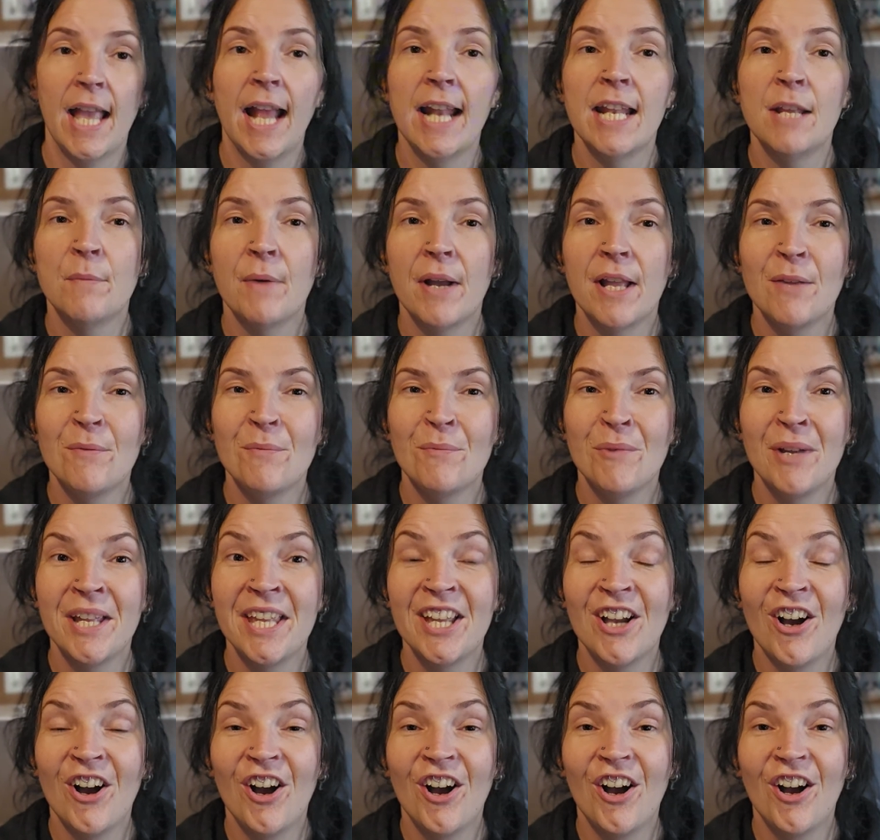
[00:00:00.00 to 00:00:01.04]
Anyway,
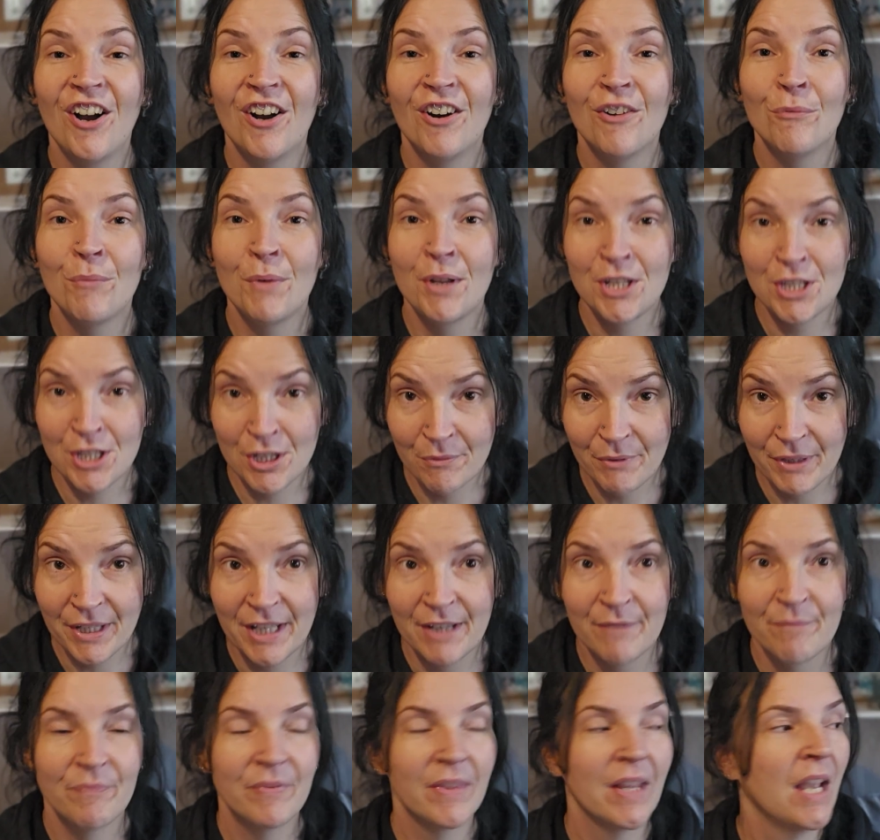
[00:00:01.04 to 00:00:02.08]
we're doing
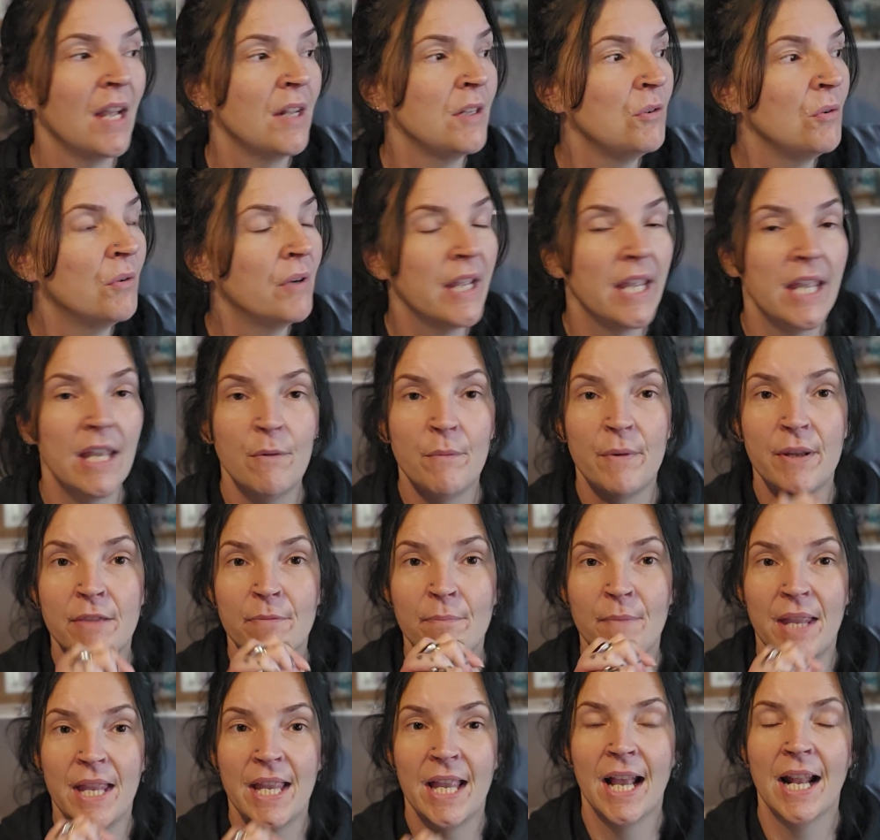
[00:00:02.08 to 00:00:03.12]
it, and you're here with
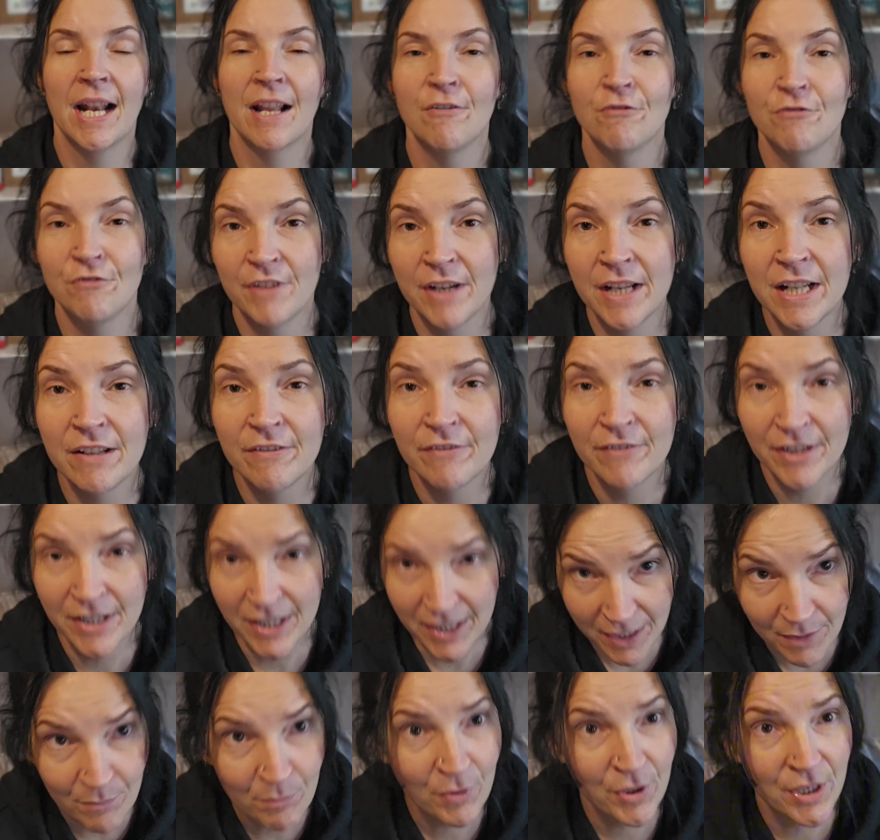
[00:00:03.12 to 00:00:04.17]
me, and I
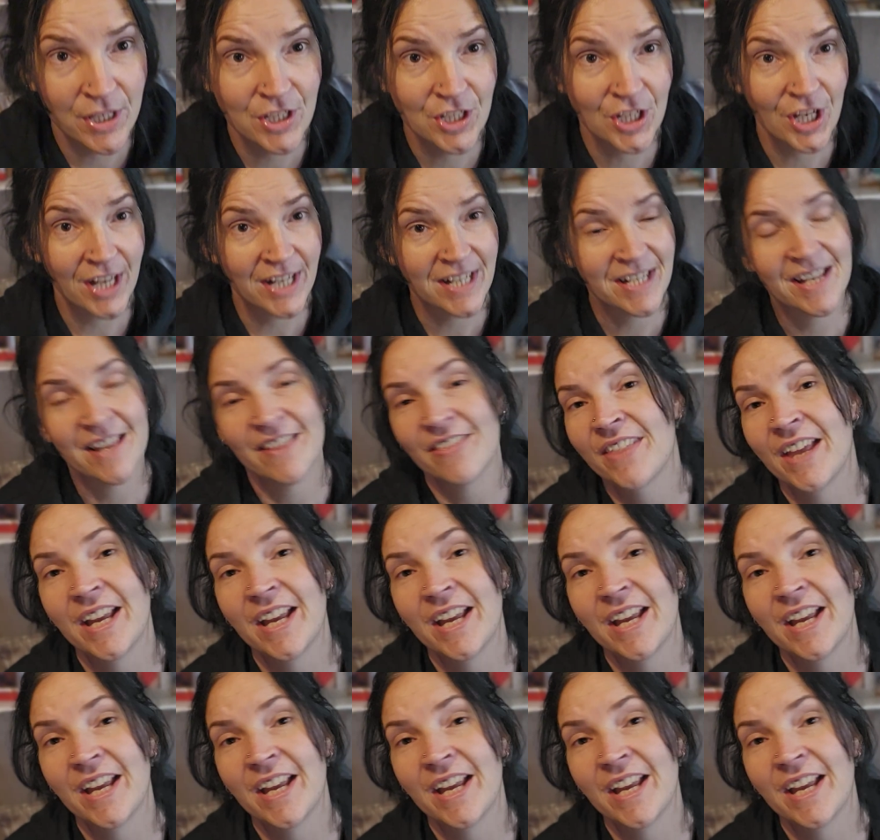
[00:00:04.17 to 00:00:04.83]
really appreciate it.